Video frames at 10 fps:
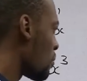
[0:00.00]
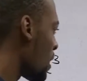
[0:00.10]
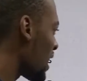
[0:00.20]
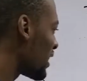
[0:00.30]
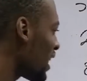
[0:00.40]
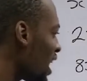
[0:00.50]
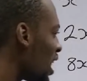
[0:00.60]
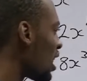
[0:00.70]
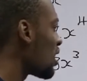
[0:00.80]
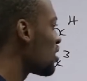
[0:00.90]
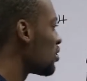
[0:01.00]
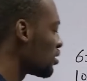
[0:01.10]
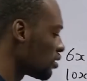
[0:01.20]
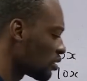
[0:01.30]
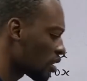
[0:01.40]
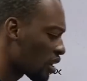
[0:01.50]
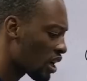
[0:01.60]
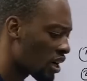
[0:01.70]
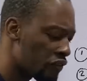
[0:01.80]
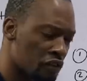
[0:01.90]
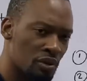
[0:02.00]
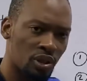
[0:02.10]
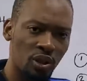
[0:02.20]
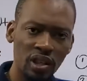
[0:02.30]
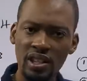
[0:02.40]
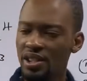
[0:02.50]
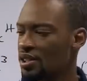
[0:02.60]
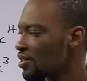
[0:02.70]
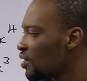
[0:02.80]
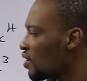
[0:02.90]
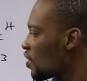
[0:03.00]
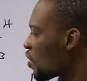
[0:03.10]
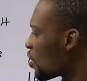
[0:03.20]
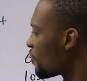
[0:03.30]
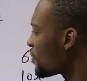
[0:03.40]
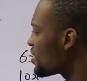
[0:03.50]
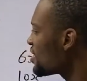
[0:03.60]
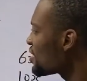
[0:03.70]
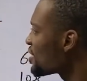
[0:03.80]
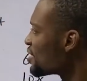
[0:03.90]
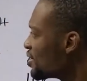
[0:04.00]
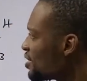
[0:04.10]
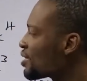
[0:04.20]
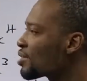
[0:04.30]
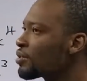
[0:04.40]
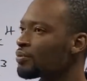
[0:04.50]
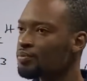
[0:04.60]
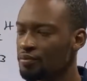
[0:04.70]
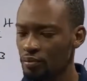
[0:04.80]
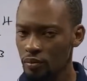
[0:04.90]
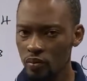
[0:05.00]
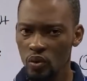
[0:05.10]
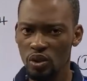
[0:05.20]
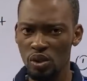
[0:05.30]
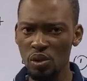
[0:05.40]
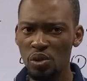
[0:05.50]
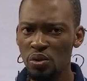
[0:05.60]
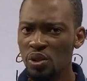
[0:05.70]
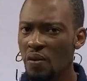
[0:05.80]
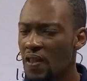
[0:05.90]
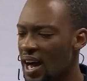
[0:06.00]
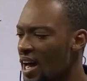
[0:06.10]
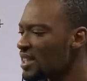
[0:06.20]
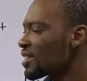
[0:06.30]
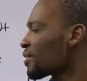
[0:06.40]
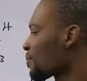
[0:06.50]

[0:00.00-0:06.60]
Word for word: By now, and from your knowledge of indices, you should know that